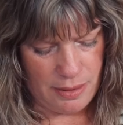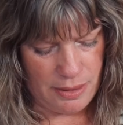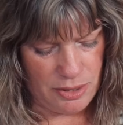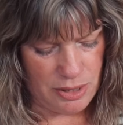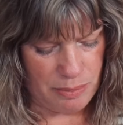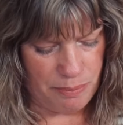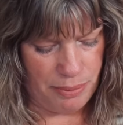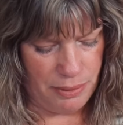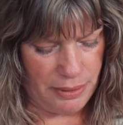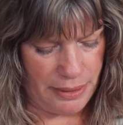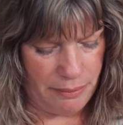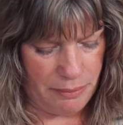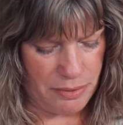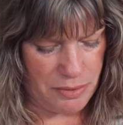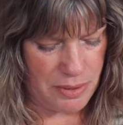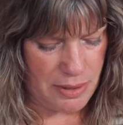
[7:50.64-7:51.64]
I just pull
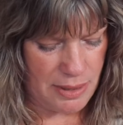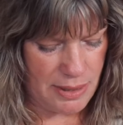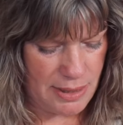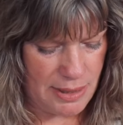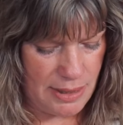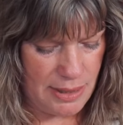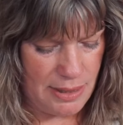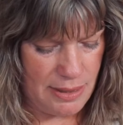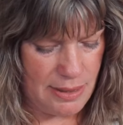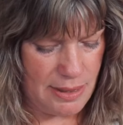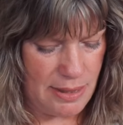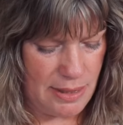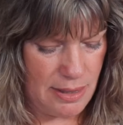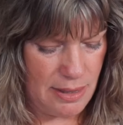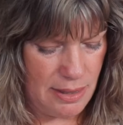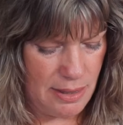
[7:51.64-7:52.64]
out most of the
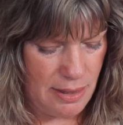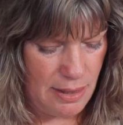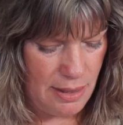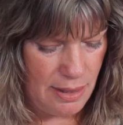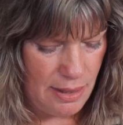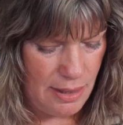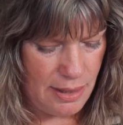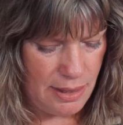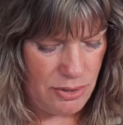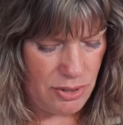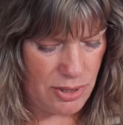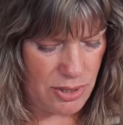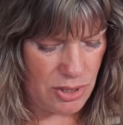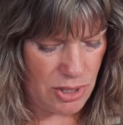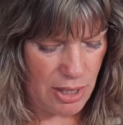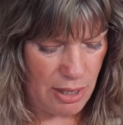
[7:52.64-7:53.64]
seeds and
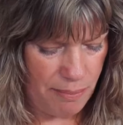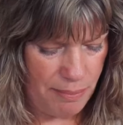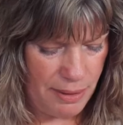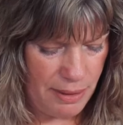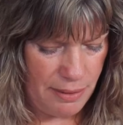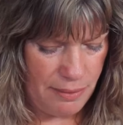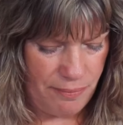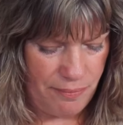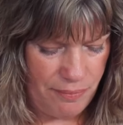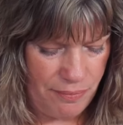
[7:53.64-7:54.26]
just chop it.